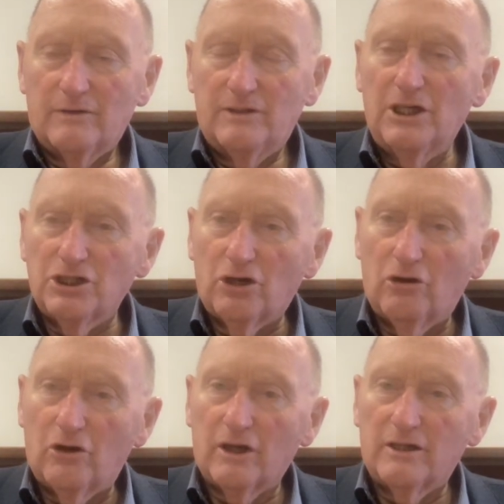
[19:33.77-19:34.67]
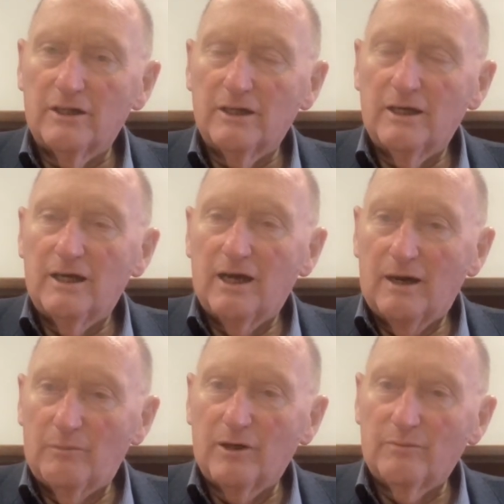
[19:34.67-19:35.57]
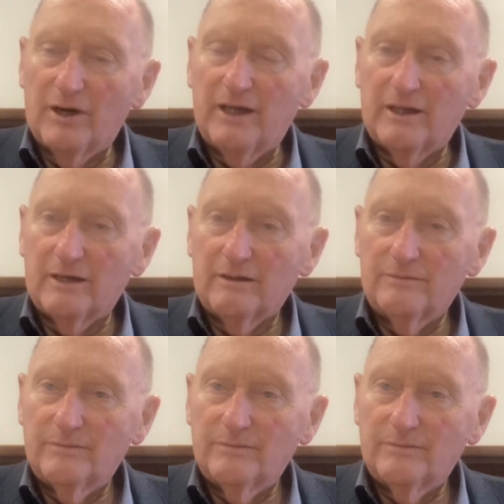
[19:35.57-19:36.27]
discord among brethren.